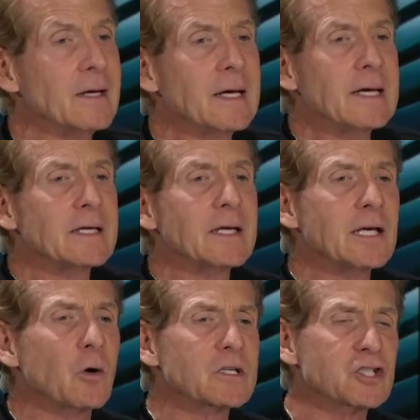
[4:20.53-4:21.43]
He
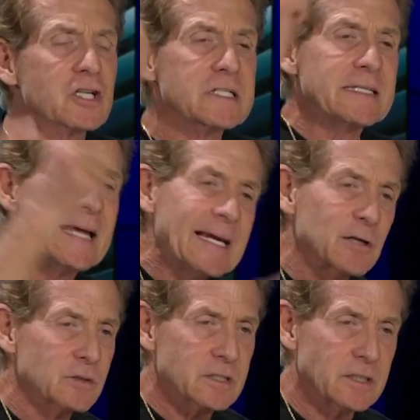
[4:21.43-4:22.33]
always just
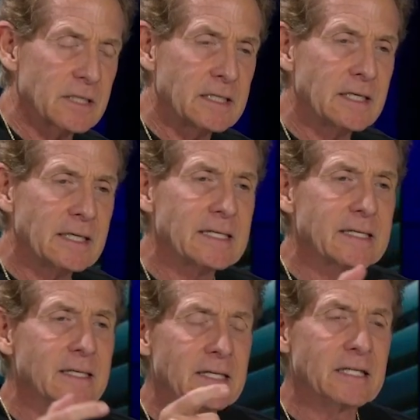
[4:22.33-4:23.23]
nails it.
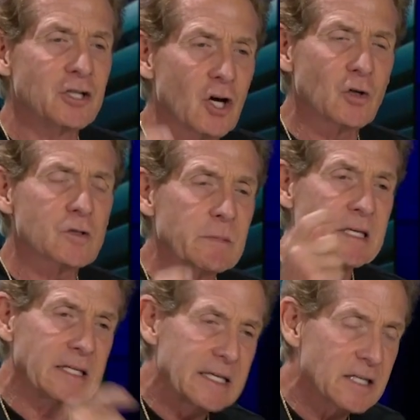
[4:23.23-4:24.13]
He knows me.
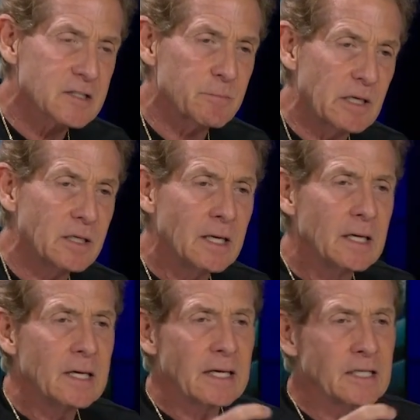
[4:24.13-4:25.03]
He gets me.
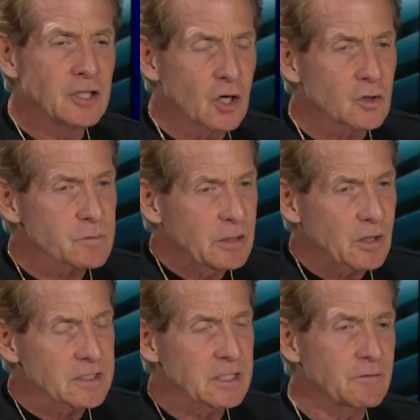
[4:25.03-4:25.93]
He knows me
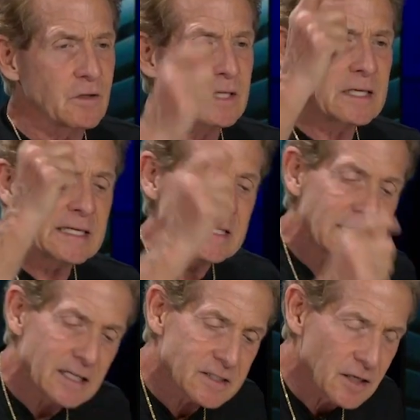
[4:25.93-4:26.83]
on TV. He
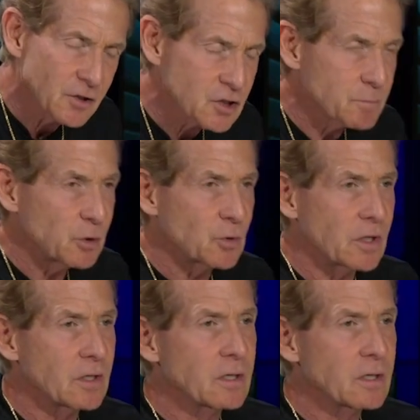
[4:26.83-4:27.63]
gets Undisputed.